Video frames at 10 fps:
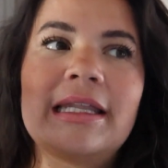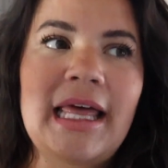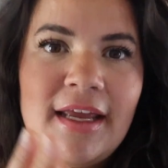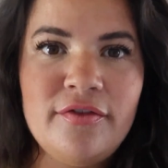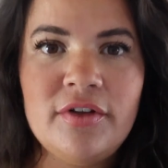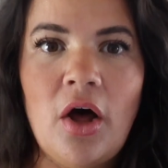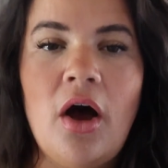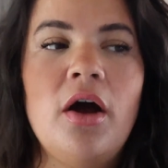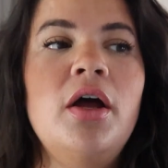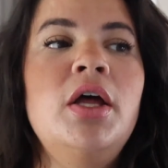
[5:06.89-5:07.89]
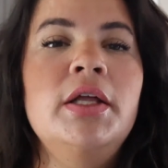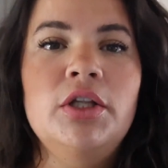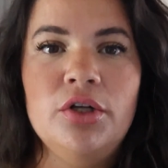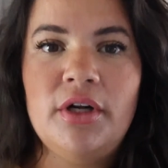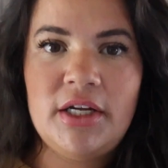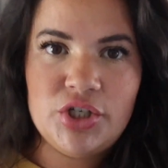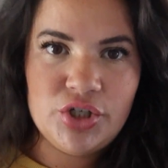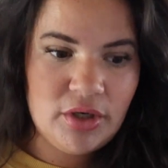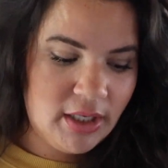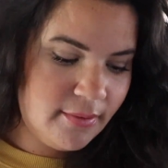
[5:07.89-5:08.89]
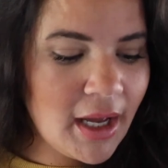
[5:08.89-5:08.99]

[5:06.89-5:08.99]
lifelong learning journey.